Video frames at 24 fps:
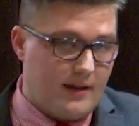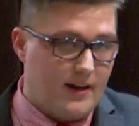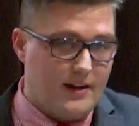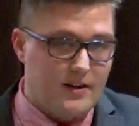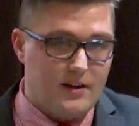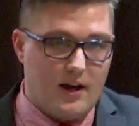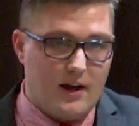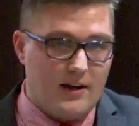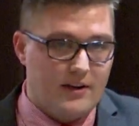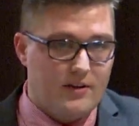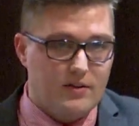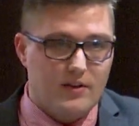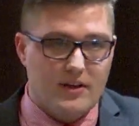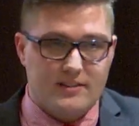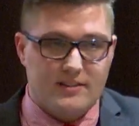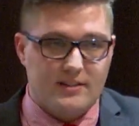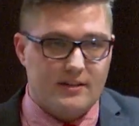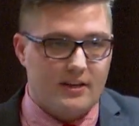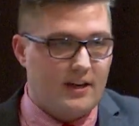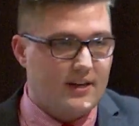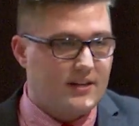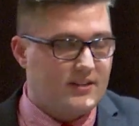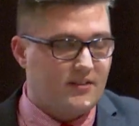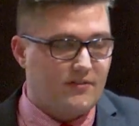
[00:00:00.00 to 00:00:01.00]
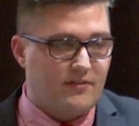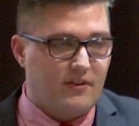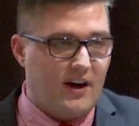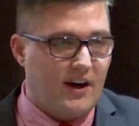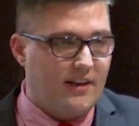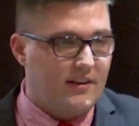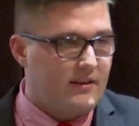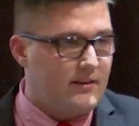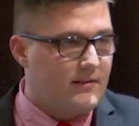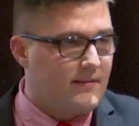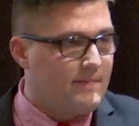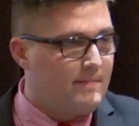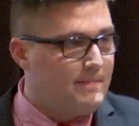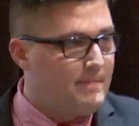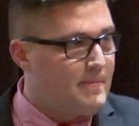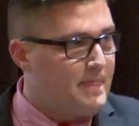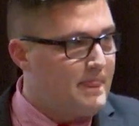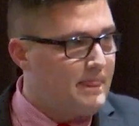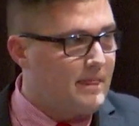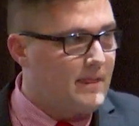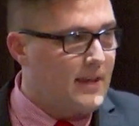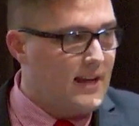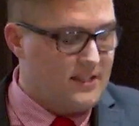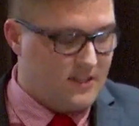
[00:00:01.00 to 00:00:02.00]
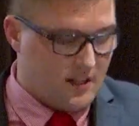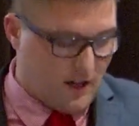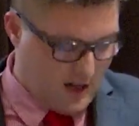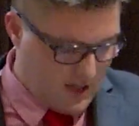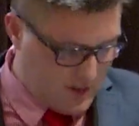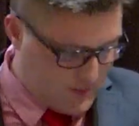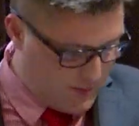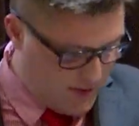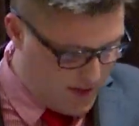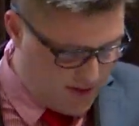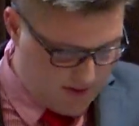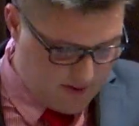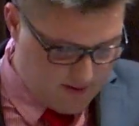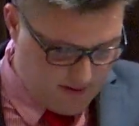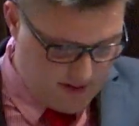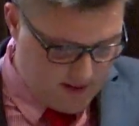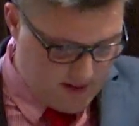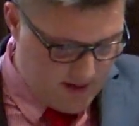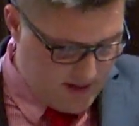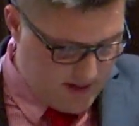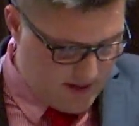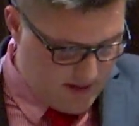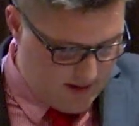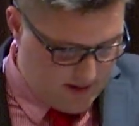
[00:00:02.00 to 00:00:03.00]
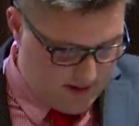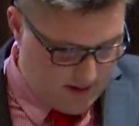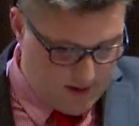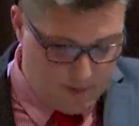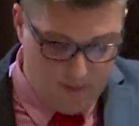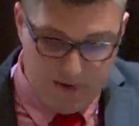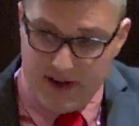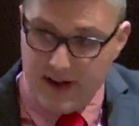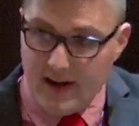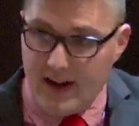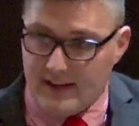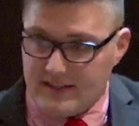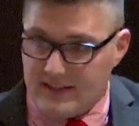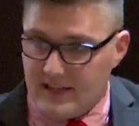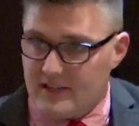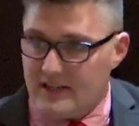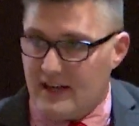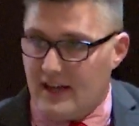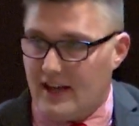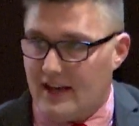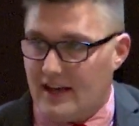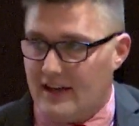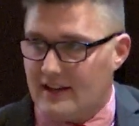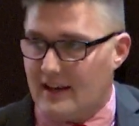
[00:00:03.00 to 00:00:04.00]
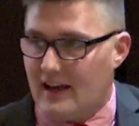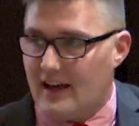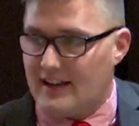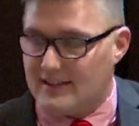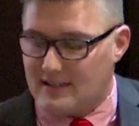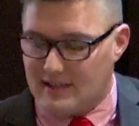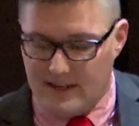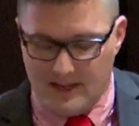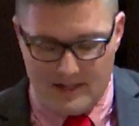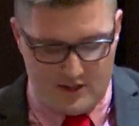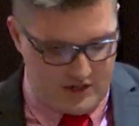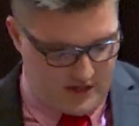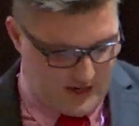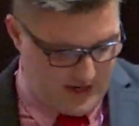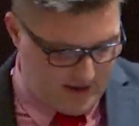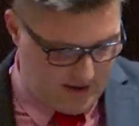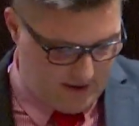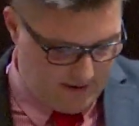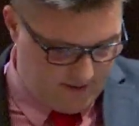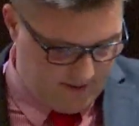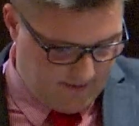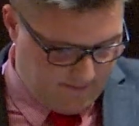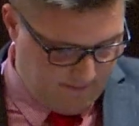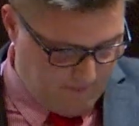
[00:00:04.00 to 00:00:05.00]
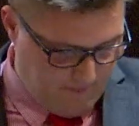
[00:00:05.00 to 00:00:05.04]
And I do that today as a father, as a husband, and then as an educator.